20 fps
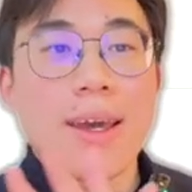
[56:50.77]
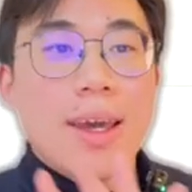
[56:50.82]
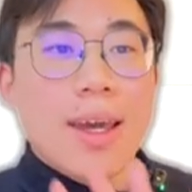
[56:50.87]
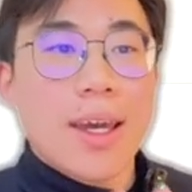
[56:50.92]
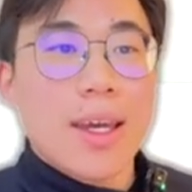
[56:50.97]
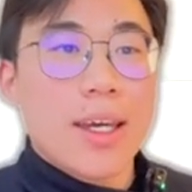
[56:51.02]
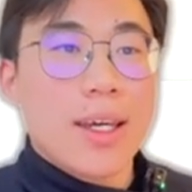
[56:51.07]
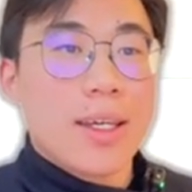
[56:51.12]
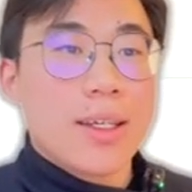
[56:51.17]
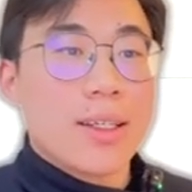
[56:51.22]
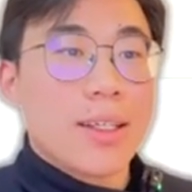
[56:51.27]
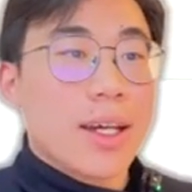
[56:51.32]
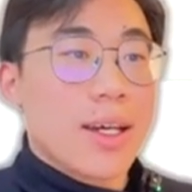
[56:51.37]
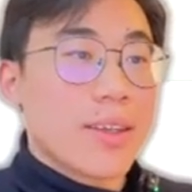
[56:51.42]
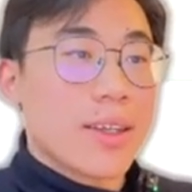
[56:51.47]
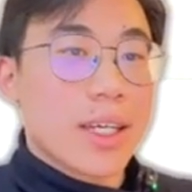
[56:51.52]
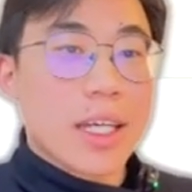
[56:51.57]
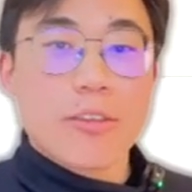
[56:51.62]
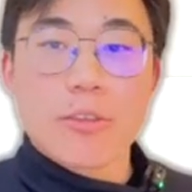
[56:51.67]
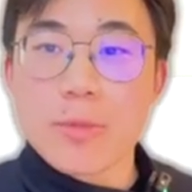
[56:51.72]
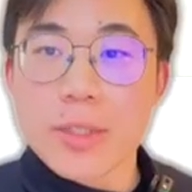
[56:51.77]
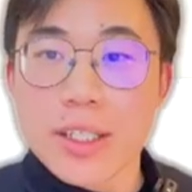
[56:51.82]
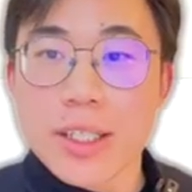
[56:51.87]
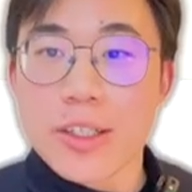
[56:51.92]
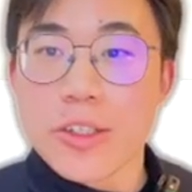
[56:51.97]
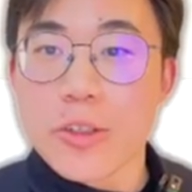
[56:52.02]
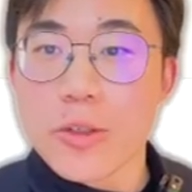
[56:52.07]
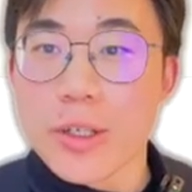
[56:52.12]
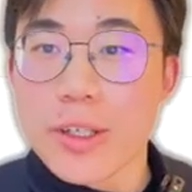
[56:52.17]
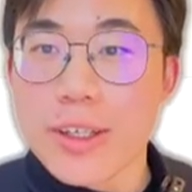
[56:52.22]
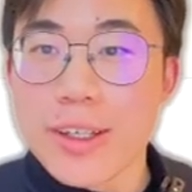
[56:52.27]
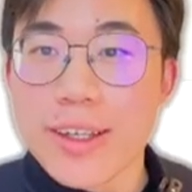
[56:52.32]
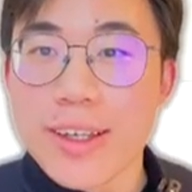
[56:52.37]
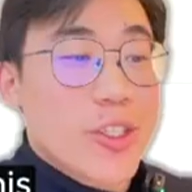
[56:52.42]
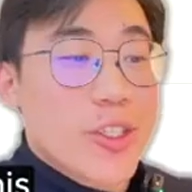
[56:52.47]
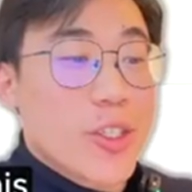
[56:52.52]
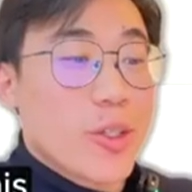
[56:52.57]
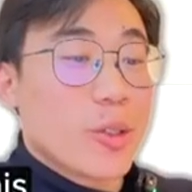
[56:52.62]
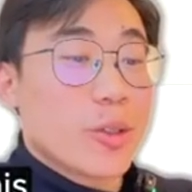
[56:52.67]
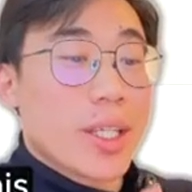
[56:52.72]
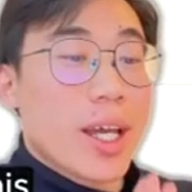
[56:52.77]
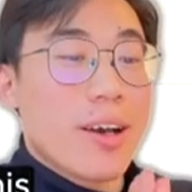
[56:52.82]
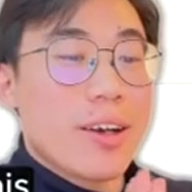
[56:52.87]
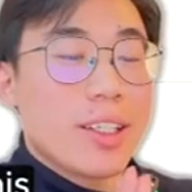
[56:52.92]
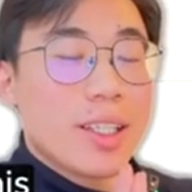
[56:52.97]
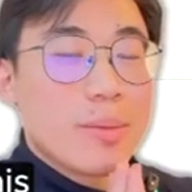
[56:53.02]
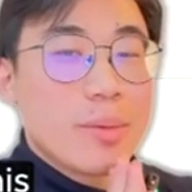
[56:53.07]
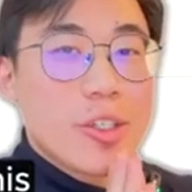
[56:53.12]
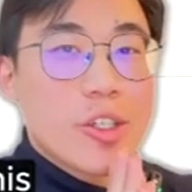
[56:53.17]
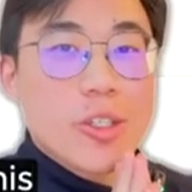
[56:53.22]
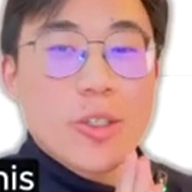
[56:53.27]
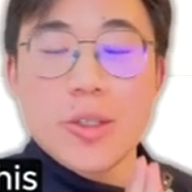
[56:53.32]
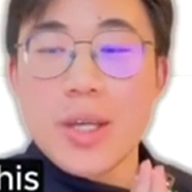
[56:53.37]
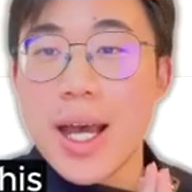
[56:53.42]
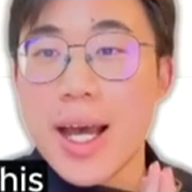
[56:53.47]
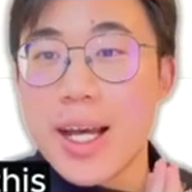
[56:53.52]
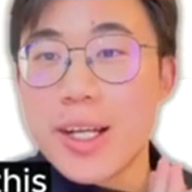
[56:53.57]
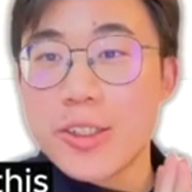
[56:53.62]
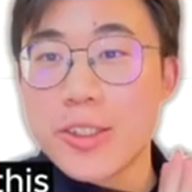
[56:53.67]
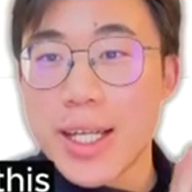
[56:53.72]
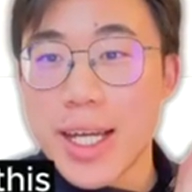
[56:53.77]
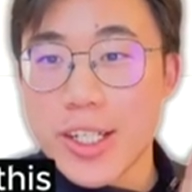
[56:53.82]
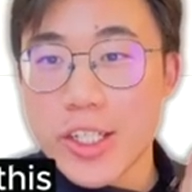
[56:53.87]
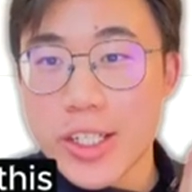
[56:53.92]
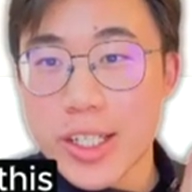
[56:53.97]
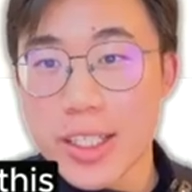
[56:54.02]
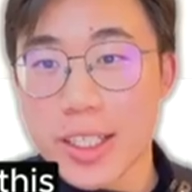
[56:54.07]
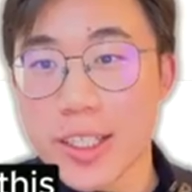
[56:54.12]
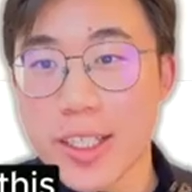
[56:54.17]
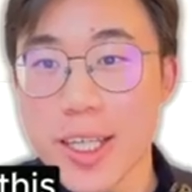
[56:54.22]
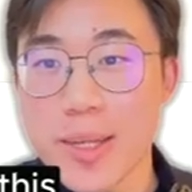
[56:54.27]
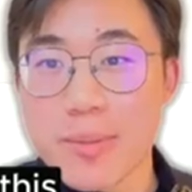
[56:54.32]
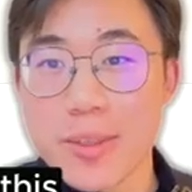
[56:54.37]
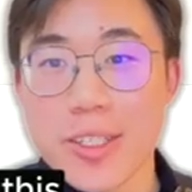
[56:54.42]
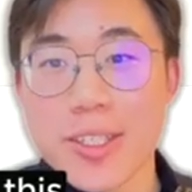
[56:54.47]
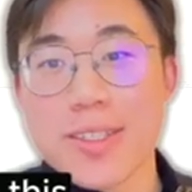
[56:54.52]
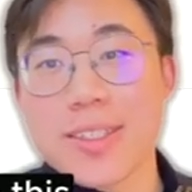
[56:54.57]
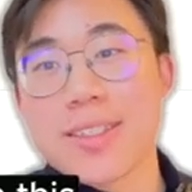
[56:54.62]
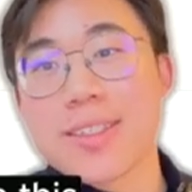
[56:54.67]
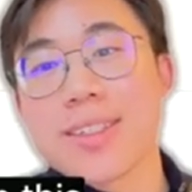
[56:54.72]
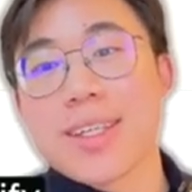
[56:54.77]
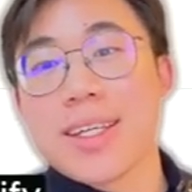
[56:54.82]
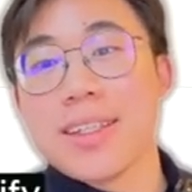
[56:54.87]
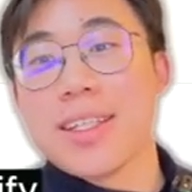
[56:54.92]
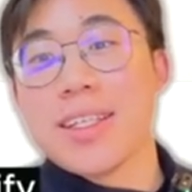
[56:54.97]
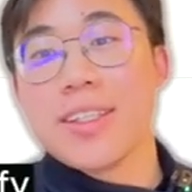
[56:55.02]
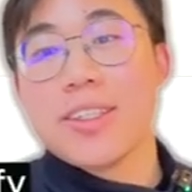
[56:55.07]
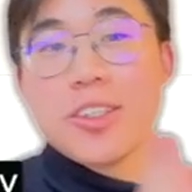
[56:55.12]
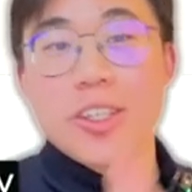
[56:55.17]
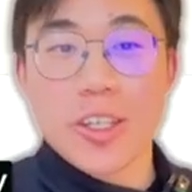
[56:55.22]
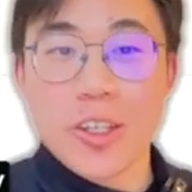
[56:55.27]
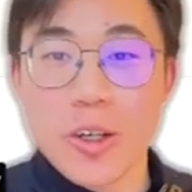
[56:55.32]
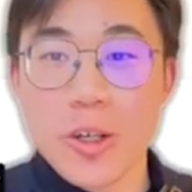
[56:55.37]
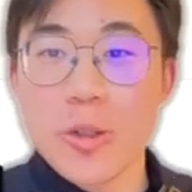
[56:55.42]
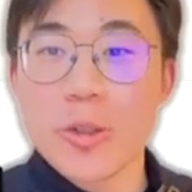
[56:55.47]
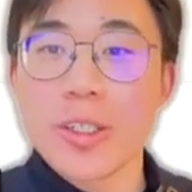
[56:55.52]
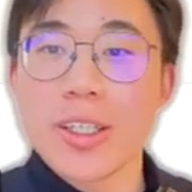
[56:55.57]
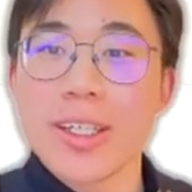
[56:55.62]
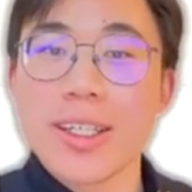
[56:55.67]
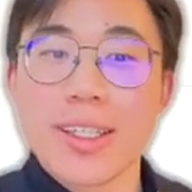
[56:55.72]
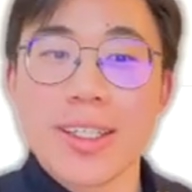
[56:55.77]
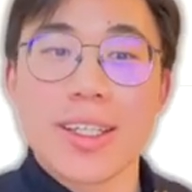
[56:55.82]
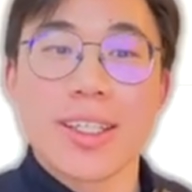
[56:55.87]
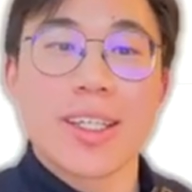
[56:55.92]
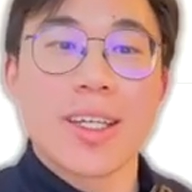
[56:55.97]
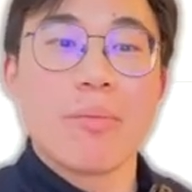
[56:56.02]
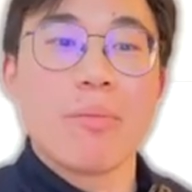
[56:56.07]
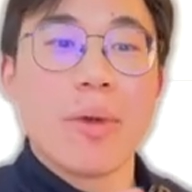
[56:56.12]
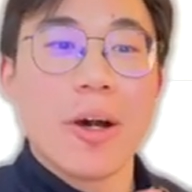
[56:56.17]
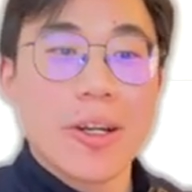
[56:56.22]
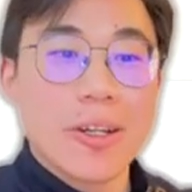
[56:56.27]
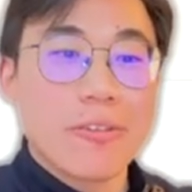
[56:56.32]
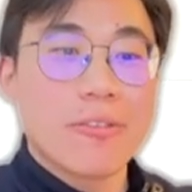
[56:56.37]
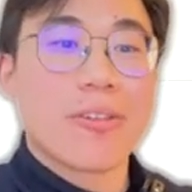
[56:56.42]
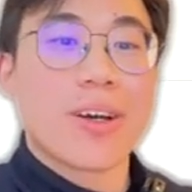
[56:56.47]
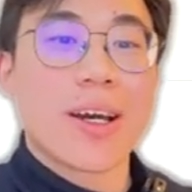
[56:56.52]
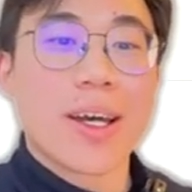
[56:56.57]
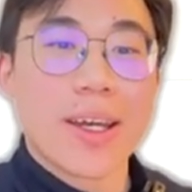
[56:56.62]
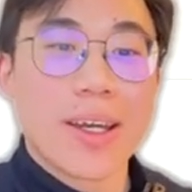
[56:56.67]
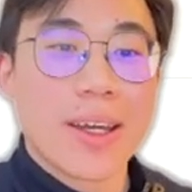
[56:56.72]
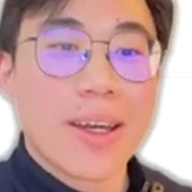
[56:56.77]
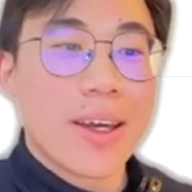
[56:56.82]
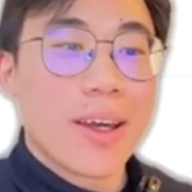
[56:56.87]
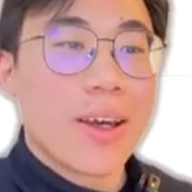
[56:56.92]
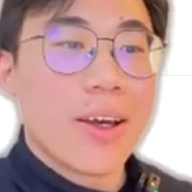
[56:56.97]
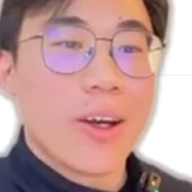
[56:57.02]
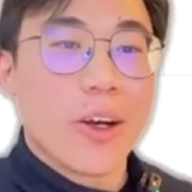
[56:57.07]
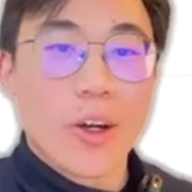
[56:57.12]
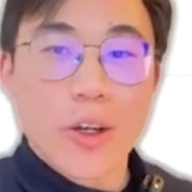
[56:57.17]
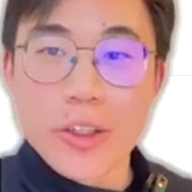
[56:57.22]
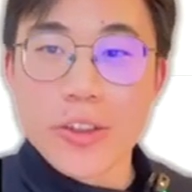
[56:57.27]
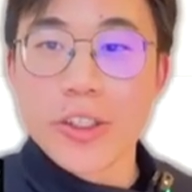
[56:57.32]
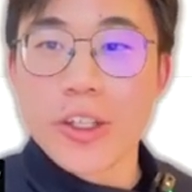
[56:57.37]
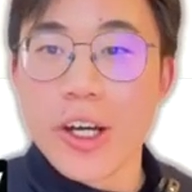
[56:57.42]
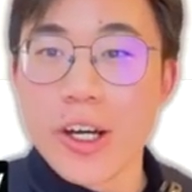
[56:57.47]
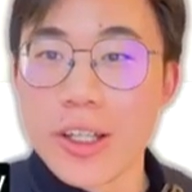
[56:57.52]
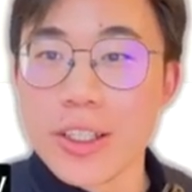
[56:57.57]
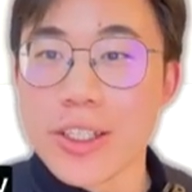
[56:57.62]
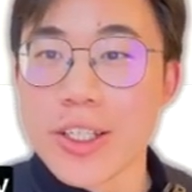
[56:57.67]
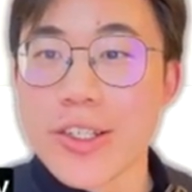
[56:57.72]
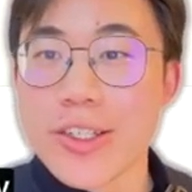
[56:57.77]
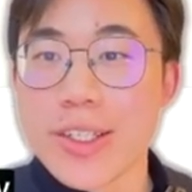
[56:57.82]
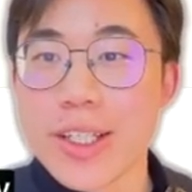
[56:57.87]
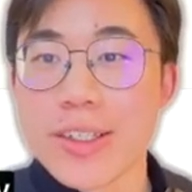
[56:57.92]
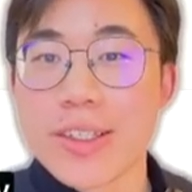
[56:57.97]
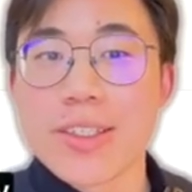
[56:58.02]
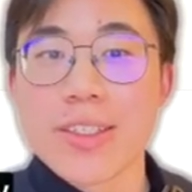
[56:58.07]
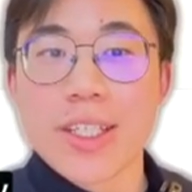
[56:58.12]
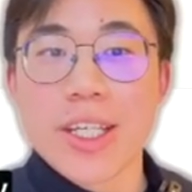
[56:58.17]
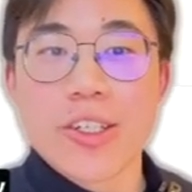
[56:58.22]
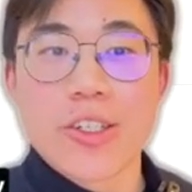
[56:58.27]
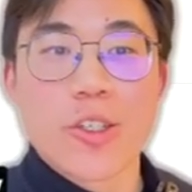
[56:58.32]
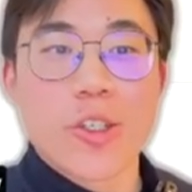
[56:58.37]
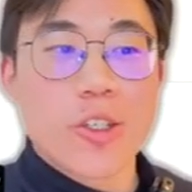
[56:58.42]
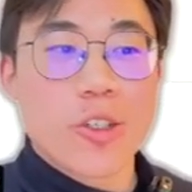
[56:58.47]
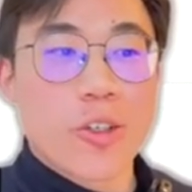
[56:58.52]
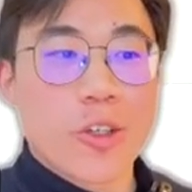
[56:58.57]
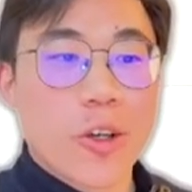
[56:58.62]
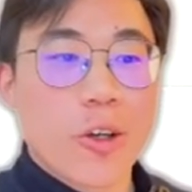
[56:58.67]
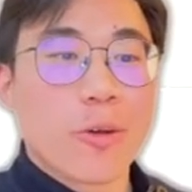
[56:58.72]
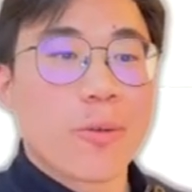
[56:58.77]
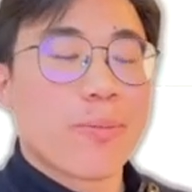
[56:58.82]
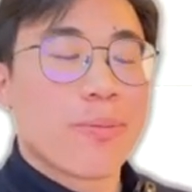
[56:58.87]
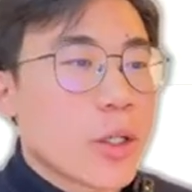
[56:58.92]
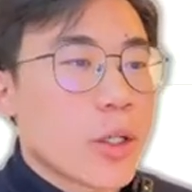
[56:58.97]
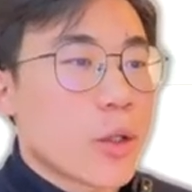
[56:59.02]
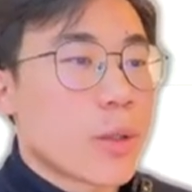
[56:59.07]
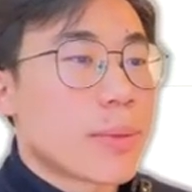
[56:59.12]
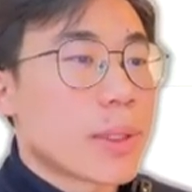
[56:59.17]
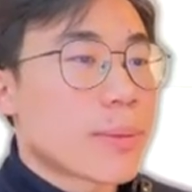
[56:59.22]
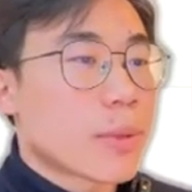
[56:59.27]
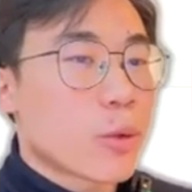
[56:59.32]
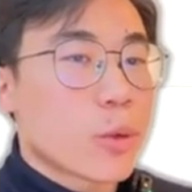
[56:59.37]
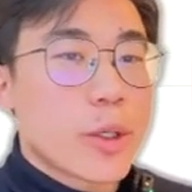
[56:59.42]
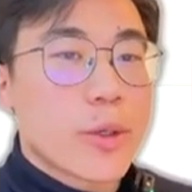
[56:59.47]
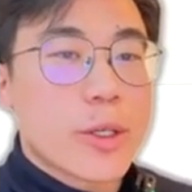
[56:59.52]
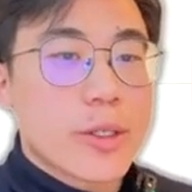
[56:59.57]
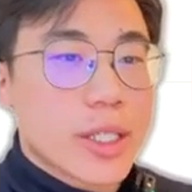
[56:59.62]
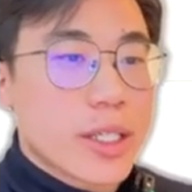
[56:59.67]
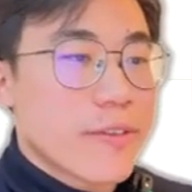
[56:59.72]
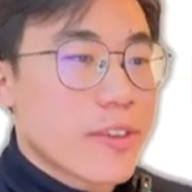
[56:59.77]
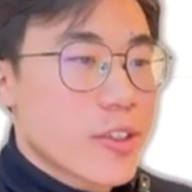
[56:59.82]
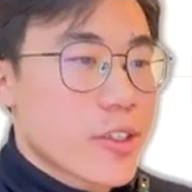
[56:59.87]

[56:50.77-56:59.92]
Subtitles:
and I think everybody can do it. So now let me show you how to actually claim this, and then you can own it and then can modify all the knowledge that this agent should know. Remember, we received